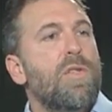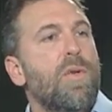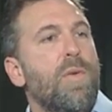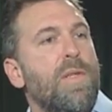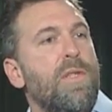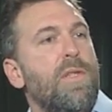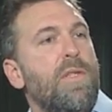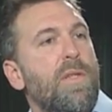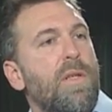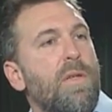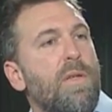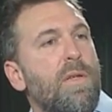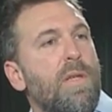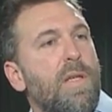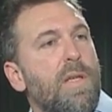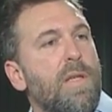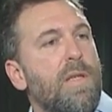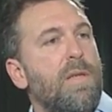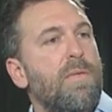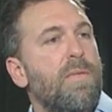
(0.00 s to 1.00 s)
So it's still
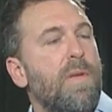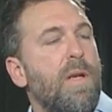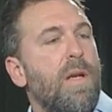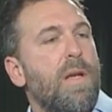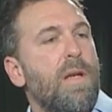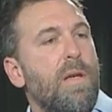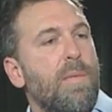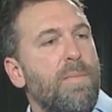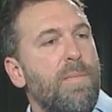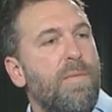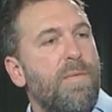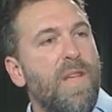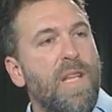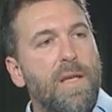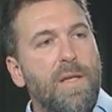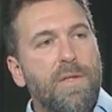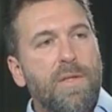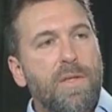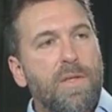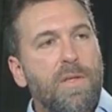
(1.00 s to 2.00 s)

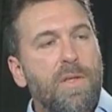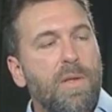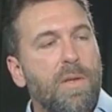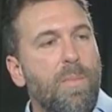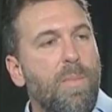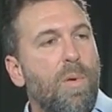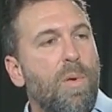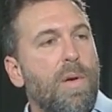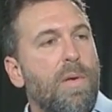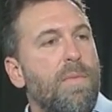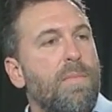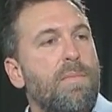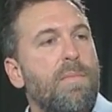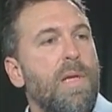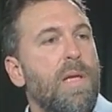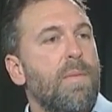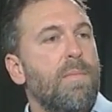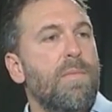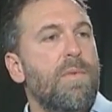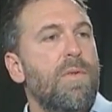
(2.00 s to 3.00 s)
fitness is still important,
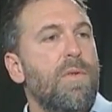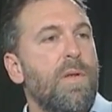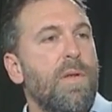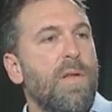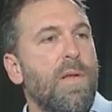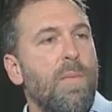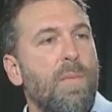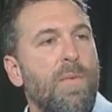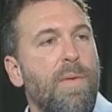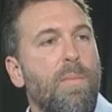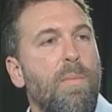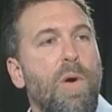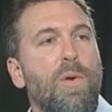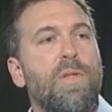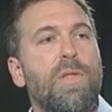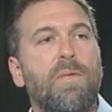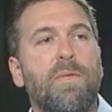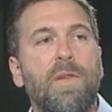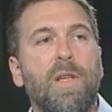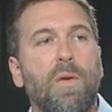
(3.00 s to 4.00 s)
and certainly the
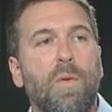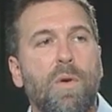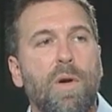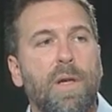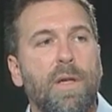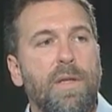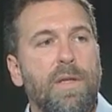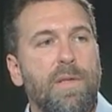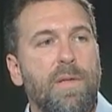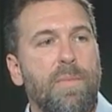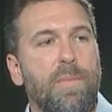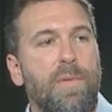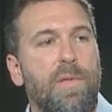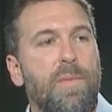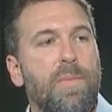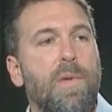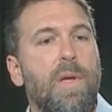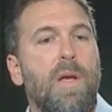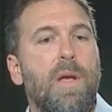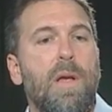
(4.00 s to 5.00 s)
most fit
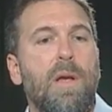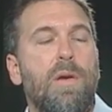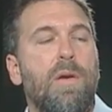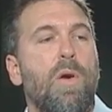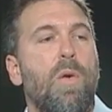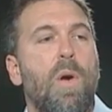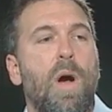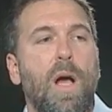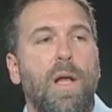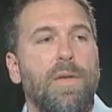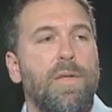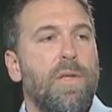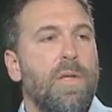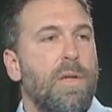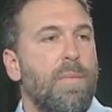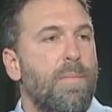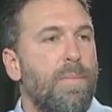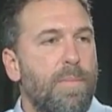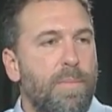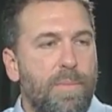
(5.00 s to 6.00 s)
organisms go on
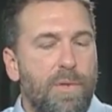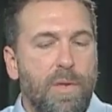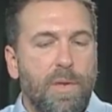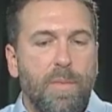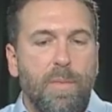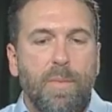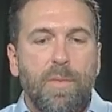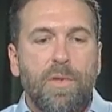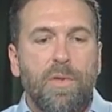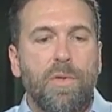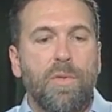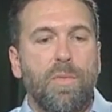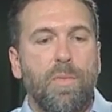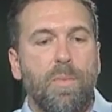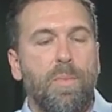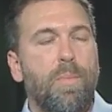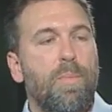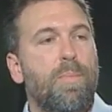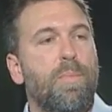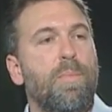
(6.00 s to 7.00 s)

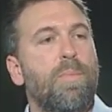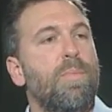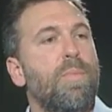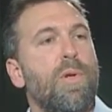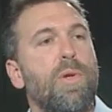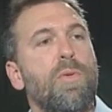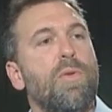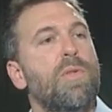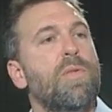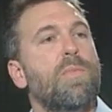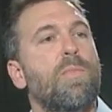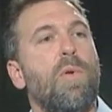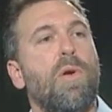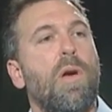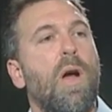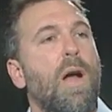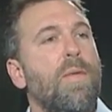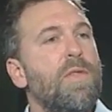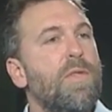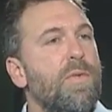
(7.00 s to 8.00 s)
to produce more
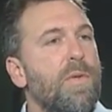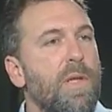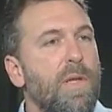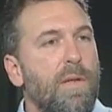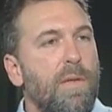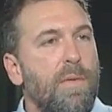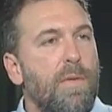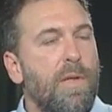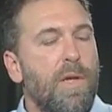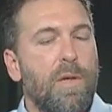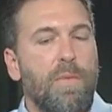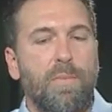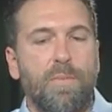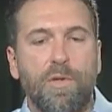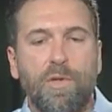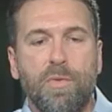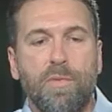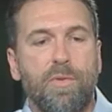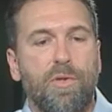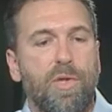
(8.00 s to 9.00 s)
offspring. Their
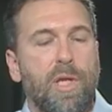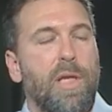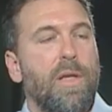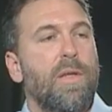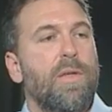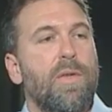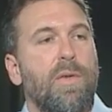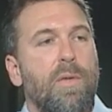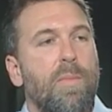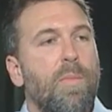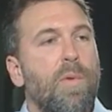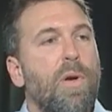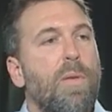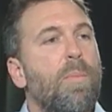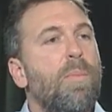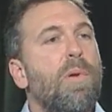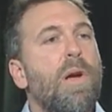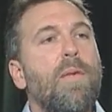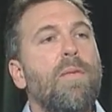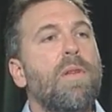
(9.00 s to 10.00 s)
genes are more
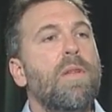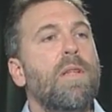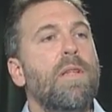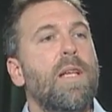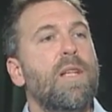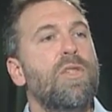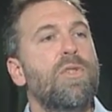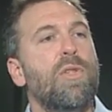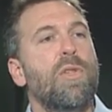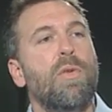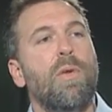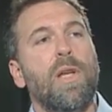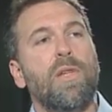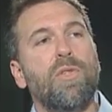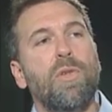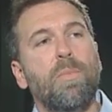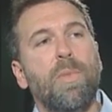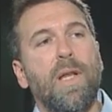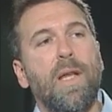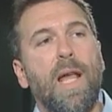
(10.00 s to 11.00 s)
prevalent in the next
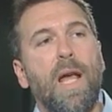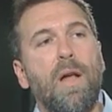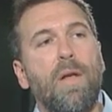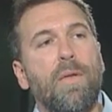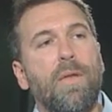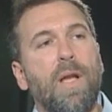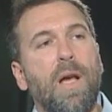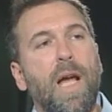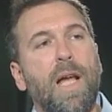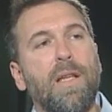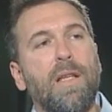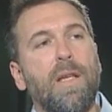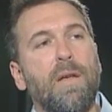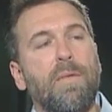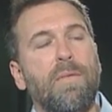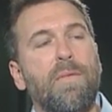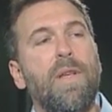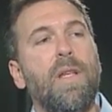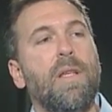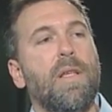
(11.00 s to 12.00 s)
generation. But now the idea
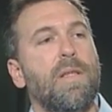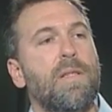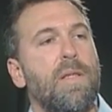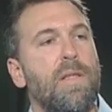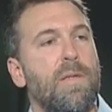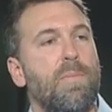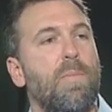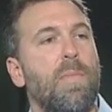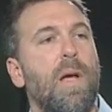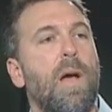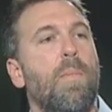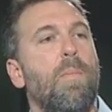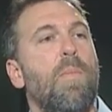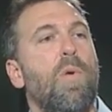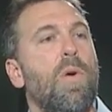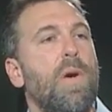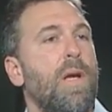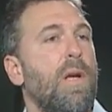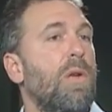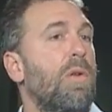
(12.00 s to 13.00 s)
of fitness is
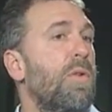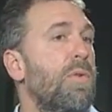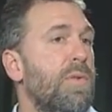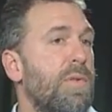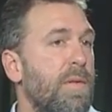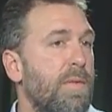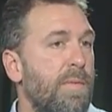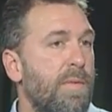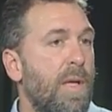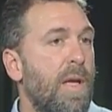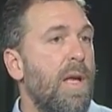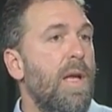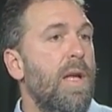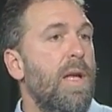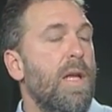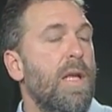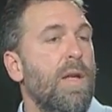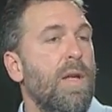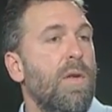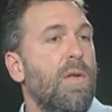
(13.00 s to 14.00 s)
more inclusive.
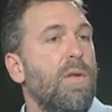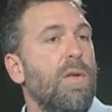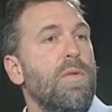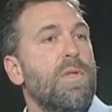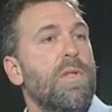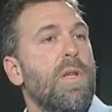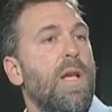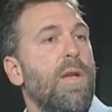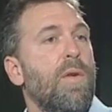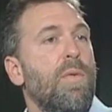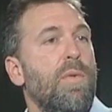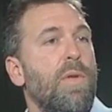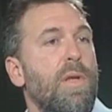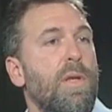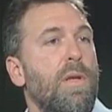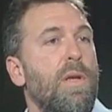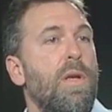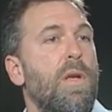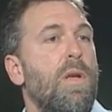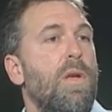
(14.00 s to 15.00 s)
It includes not
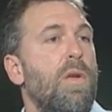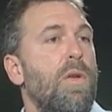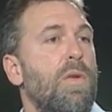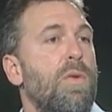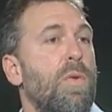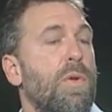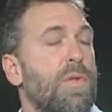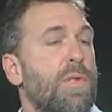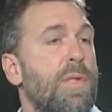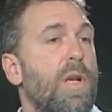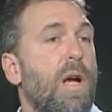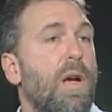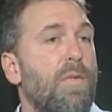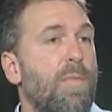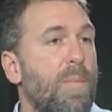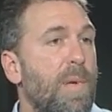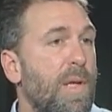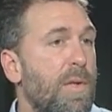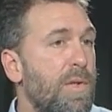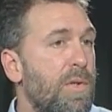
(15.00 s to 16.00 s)
only yourself,
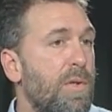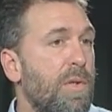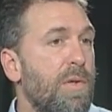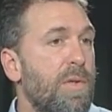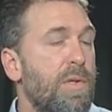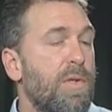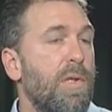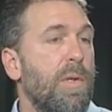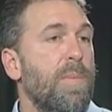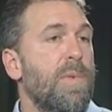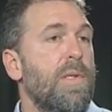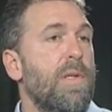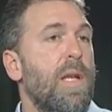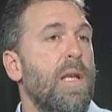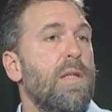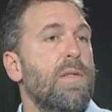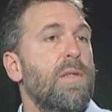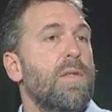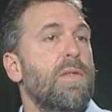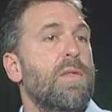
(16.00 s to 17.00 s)
but in certain
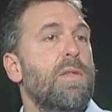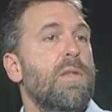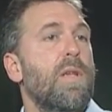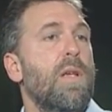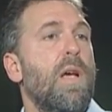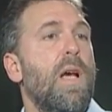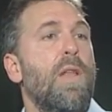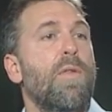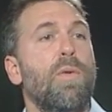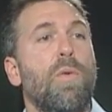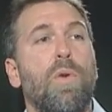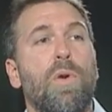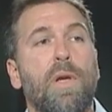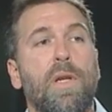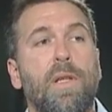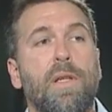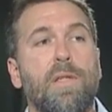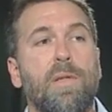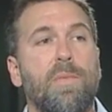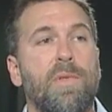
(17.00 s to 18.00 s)
circumstances, other
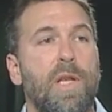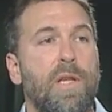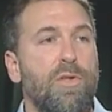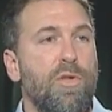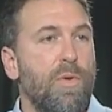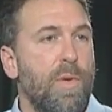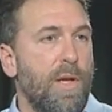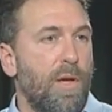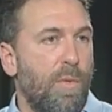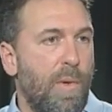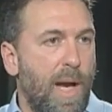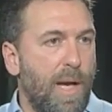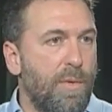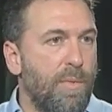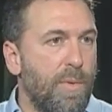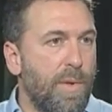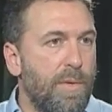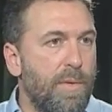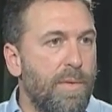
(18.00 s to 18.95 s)
organisms that you interact with.